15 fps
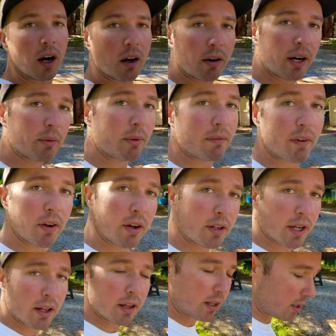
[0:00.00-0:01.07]
right, we very
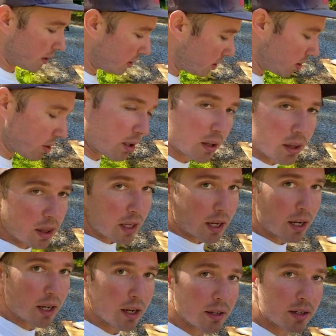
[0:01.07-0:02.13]
delicately took
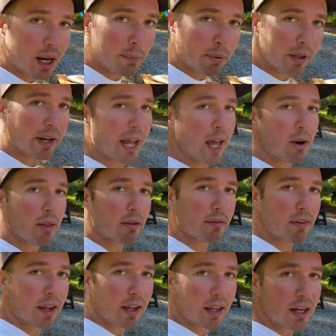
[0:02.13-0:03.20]
the template out of the
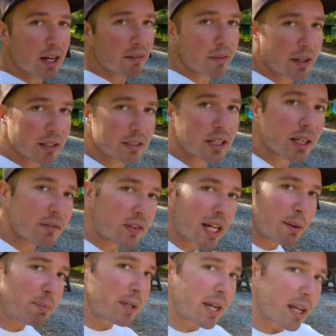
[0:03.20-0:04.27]
van. Everything's kind of
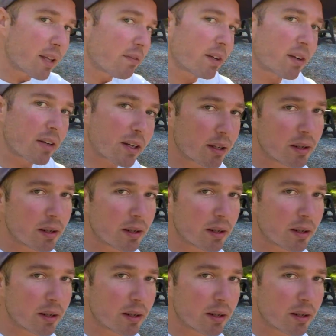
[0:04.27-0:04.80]
taped together very